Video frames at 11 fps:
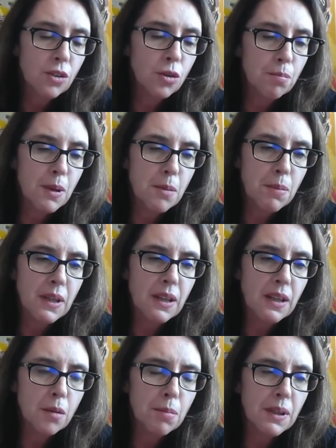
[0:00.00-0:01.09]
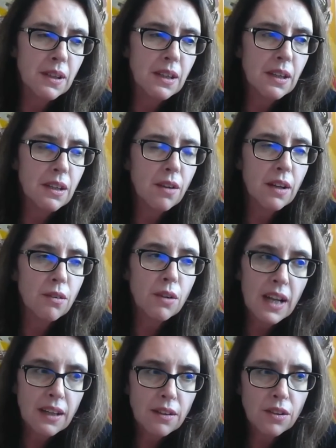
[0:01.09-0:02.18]
BPD in particular. And
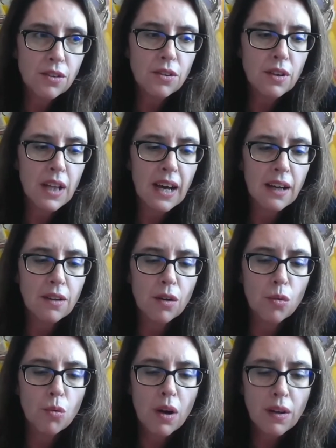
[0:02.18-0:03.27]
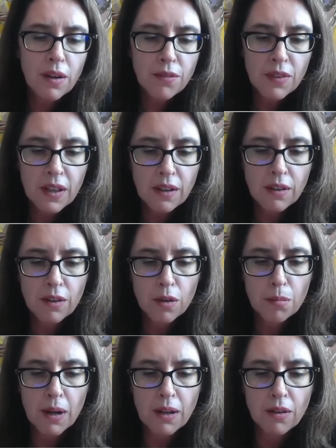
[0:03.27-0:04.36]
related to that, one of the
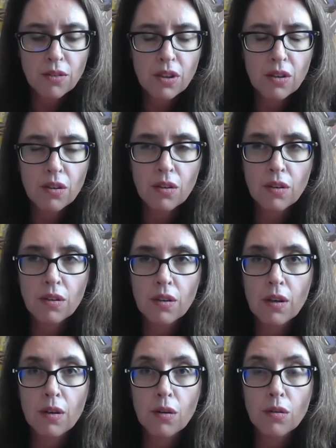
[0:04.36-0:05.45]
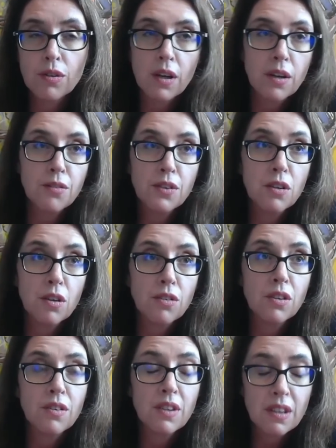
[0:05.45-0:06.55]
neurobiological or
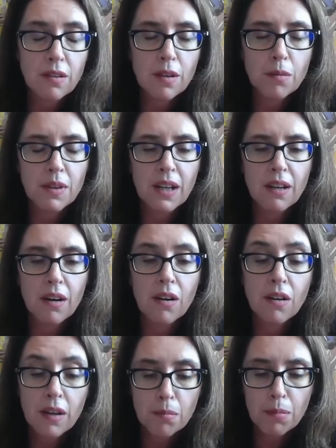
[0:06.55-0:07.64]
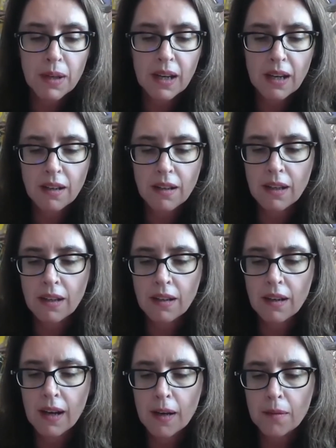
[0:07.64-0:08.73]
psychophysiological systems that are implicated in